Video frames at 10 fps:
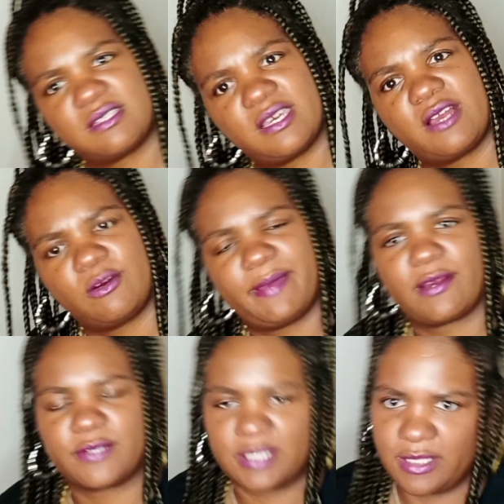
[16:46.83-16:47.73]
I go back on
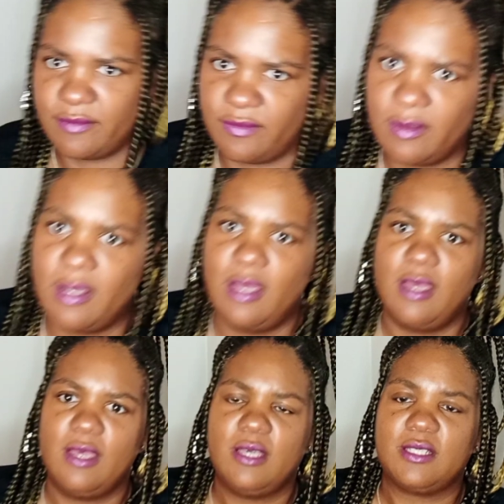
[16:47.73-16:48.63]
the 10th.
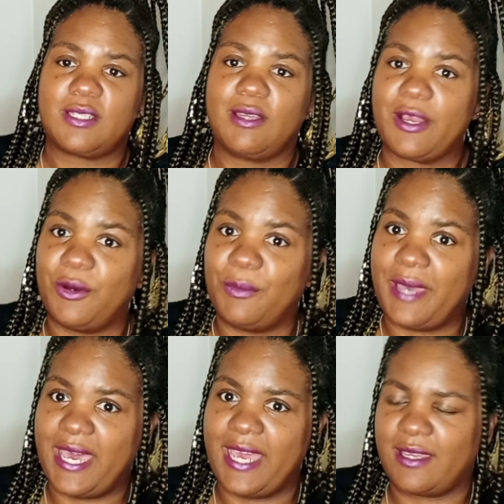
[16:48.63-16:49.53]
So I go
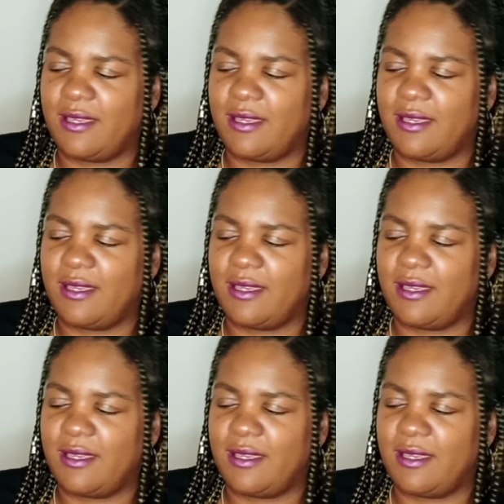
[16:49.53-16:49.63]
back.